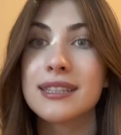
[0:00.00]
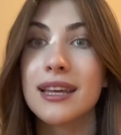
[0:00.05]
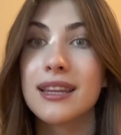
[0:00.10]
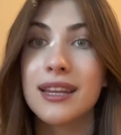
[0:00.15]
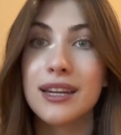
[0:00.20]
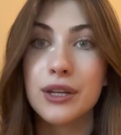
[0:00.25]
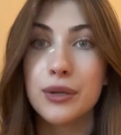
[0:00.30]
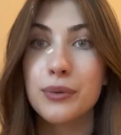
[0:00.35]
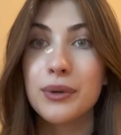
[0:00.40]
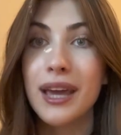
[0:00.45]
and
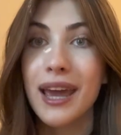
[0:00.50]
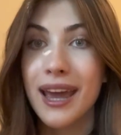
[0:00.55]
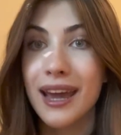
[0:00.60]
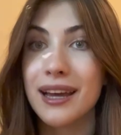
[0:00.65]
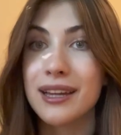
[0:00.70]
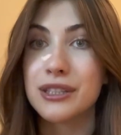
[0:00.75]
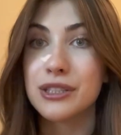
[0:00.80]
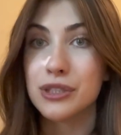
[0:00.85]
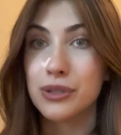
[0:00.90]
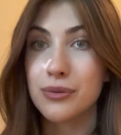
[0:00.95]
then you
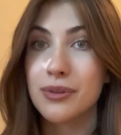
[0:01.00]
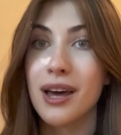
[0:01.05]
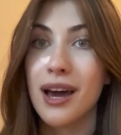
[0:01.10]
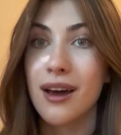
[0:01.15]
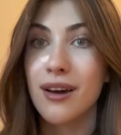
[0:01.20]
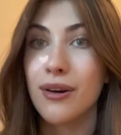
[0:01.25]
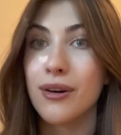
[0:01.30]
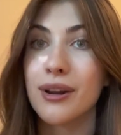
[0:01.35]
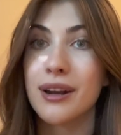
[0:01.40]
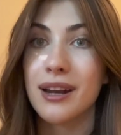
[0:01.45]
can't do
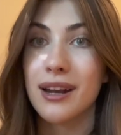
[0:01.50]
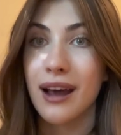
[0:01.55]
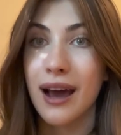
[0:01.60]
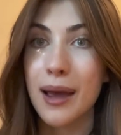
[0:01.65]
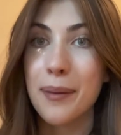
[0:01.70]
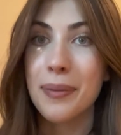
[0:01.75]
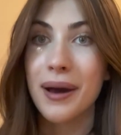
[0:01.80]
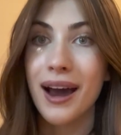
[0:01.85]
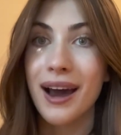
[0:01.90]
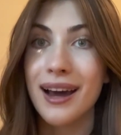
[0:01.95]
that on an
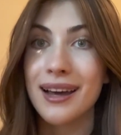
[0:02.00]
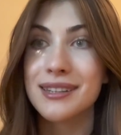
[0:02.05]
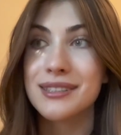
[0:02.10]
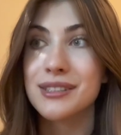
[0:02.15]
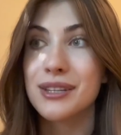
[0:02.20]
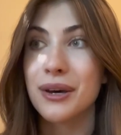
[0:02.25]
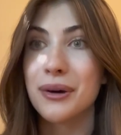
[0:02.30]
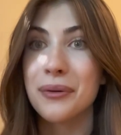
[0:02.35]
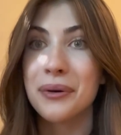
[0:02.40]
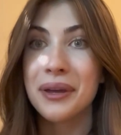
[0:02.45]
iPad,
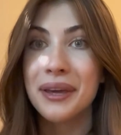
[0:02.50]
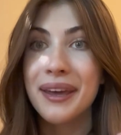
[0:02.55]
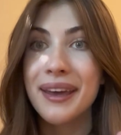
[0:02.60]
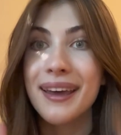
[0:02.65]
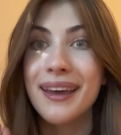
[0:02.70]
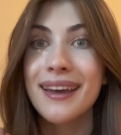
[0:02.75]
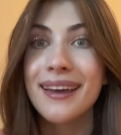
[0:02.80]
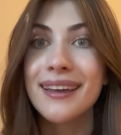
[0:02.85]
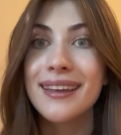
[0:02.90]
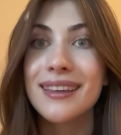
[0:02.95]
so
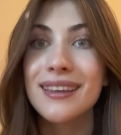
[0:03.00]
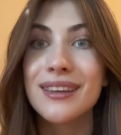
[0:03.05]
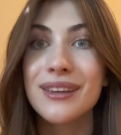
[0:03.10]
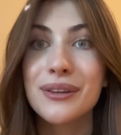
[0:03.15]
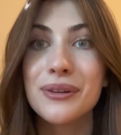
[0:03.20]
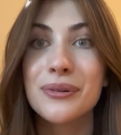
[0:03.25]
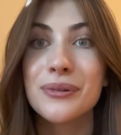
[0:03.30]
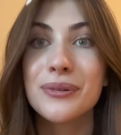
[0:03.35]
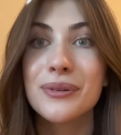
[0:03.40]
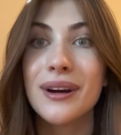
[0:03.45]

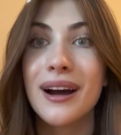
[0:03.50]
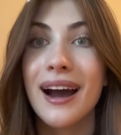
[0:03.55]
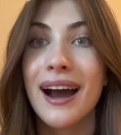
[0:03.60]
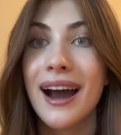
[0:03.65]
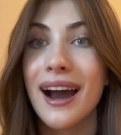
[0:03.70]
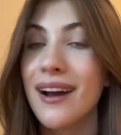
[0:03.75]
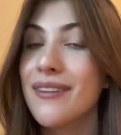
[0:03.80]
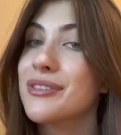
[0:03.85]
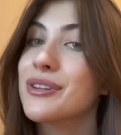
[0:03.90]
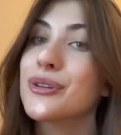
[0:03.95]
you
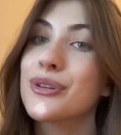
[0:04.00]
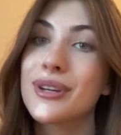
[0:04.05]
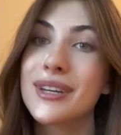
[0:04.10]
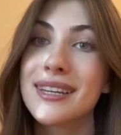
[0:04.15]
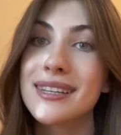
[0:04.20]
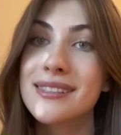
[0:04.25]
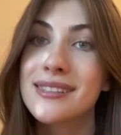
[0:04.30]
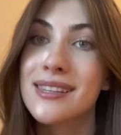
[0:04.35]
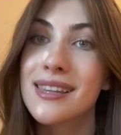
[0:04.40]
have to look into